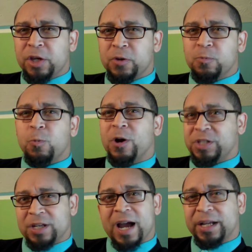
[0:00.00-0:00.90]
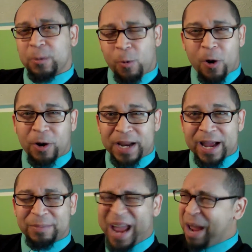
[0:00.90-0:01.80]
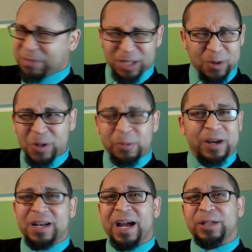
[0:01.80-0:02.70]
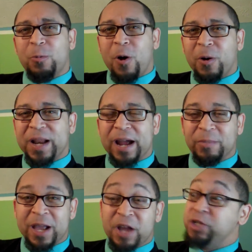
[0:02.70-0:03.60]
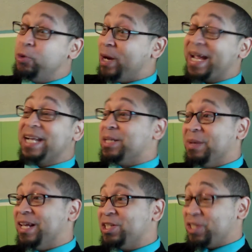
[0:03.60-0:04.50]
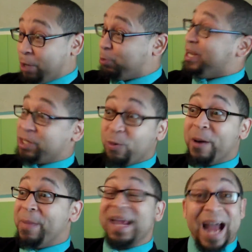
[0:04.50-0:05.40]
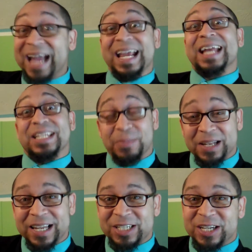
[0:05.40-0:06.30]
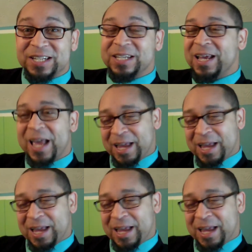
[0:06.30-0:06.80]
You want to knock the wall down? Absolutely going to knock the wall down. Dude, I got demolitions. Yo, guess what, man? I got demolitions.